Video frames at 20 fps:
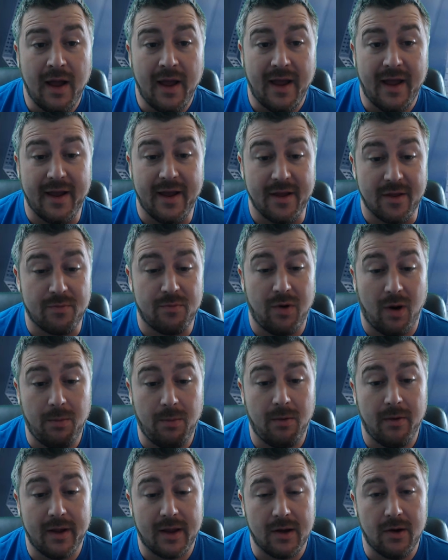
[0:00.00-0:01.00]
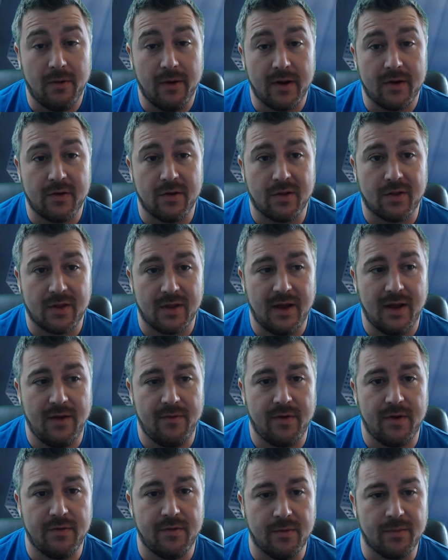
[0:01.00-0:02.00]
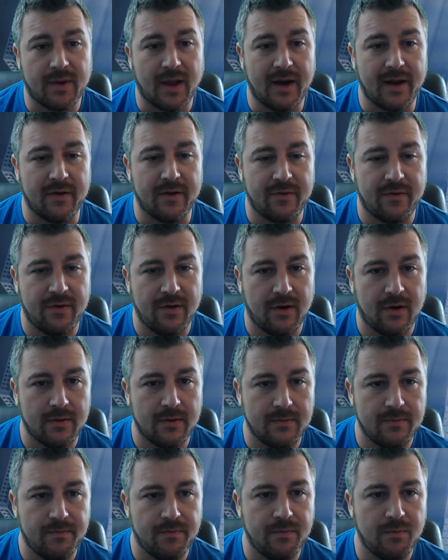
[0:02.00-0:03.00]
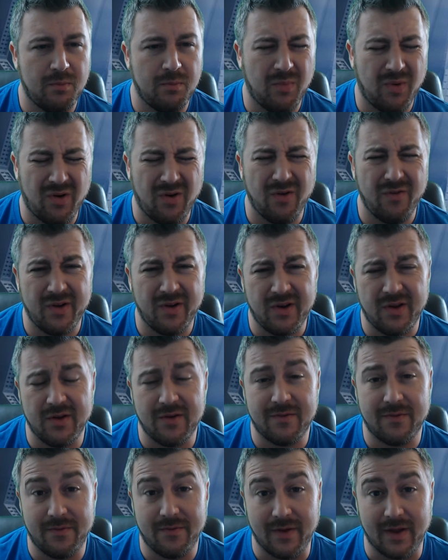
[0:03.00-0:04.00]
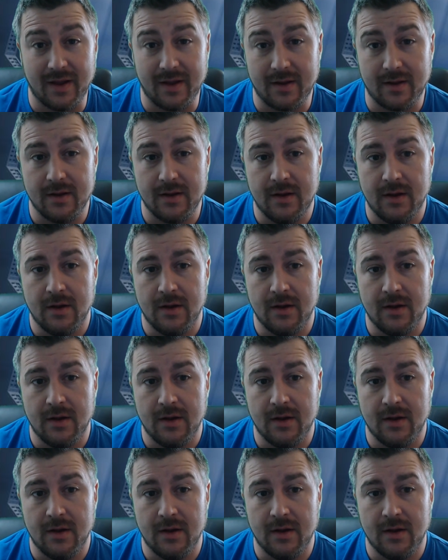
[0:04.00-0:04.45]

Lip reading: It is probably going to save you from getting shot more than you'd think,